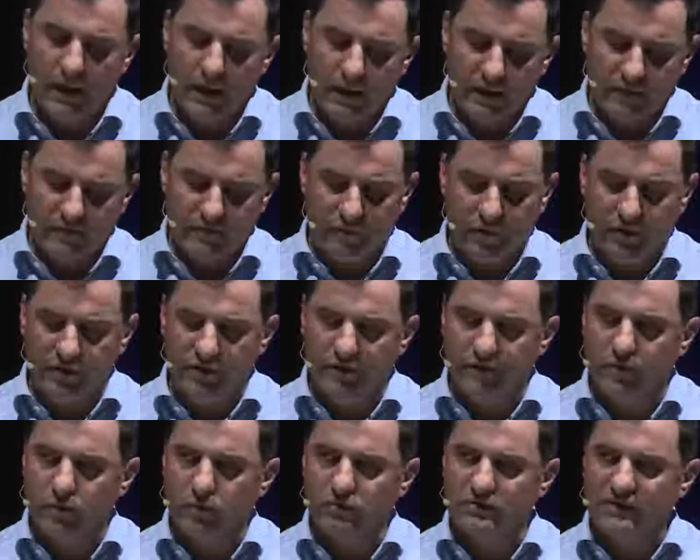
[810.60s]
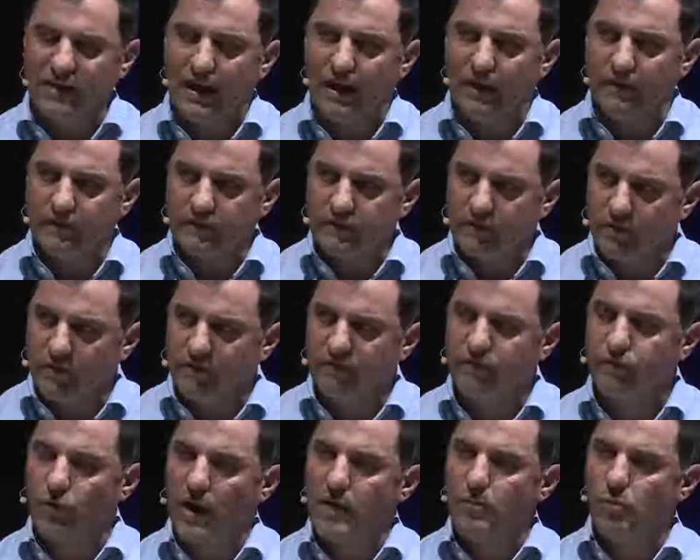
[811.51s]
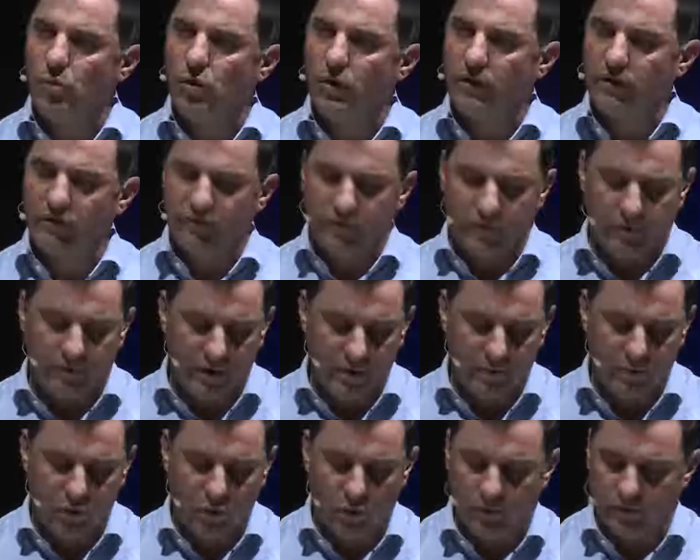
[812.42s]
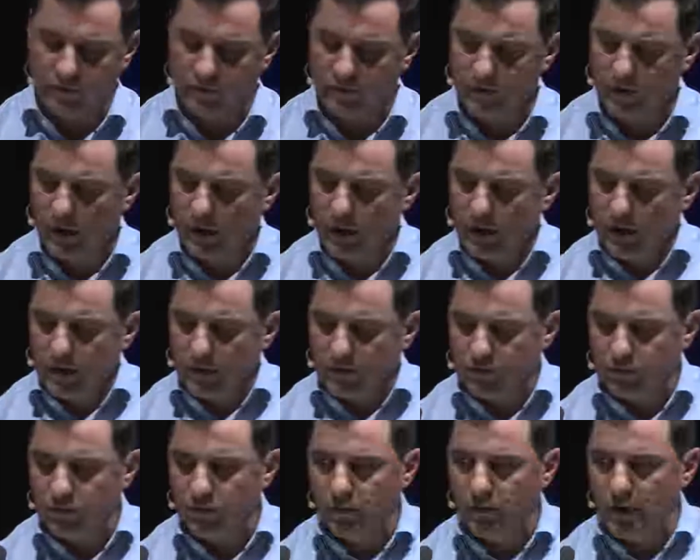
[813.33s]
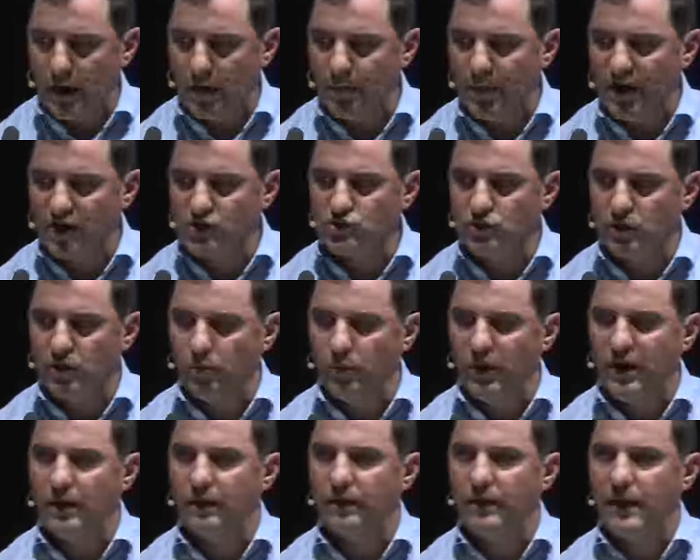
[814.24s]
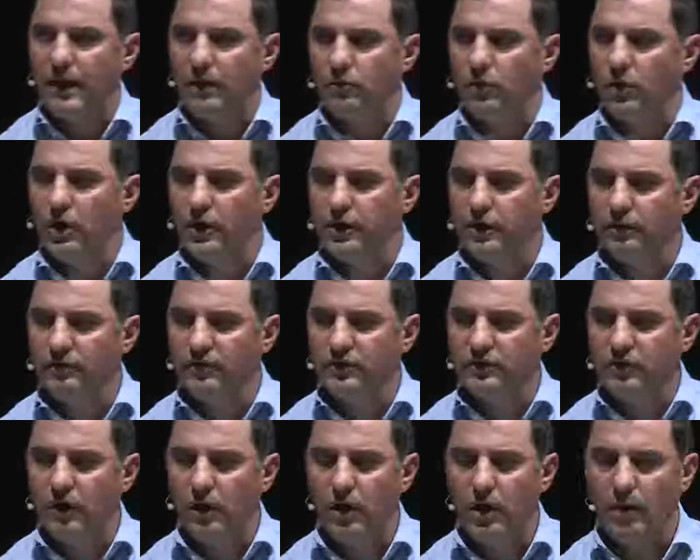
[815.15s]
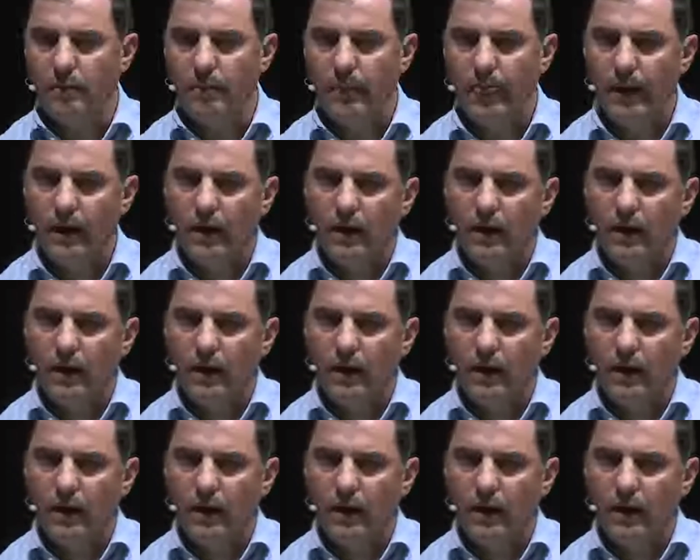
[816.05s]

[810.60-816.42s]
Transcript: a very difficult task. So the framework is very important to make sure that we get that right over time.